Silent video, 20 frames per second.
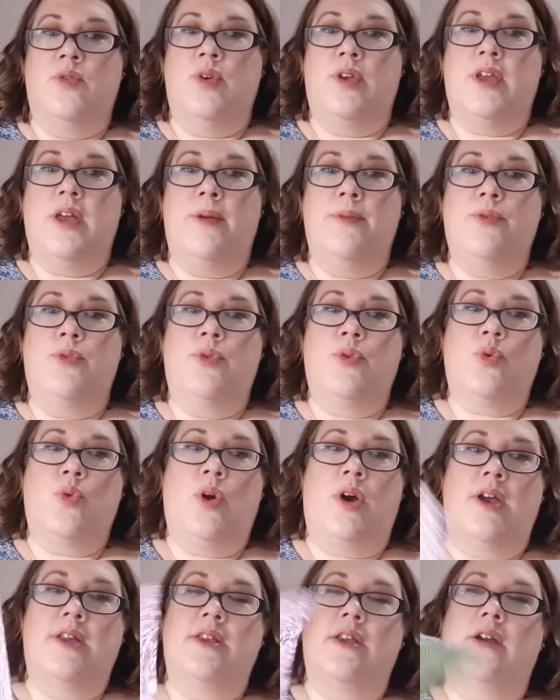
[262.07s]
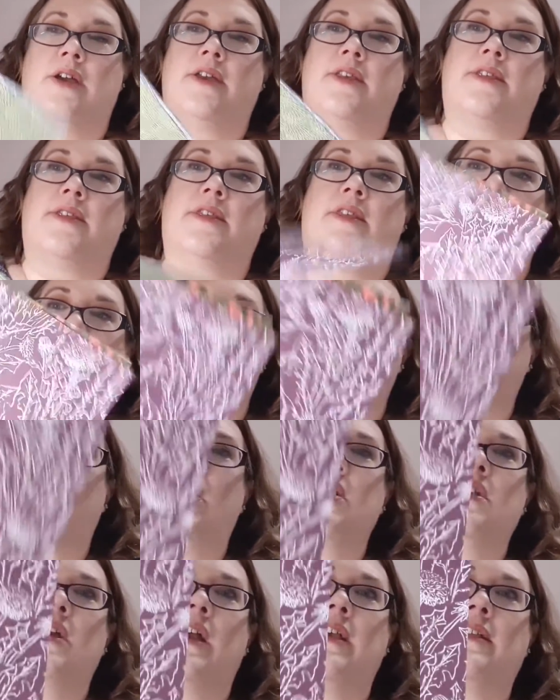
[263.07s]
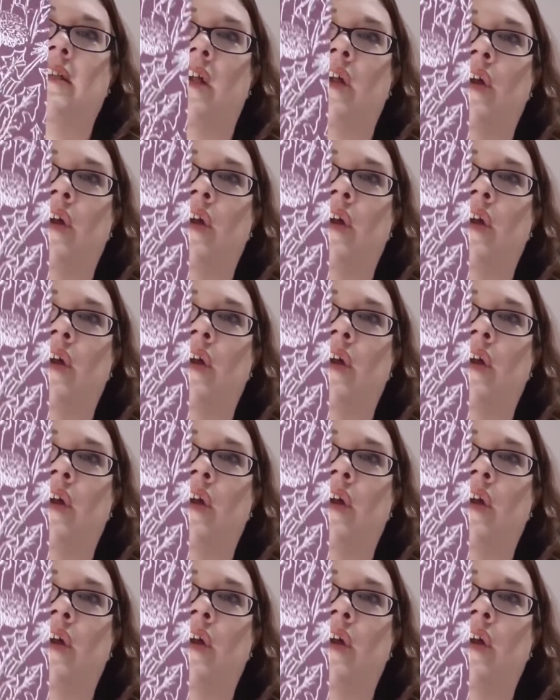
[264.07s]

it comes with quite a nice, it's quite a nice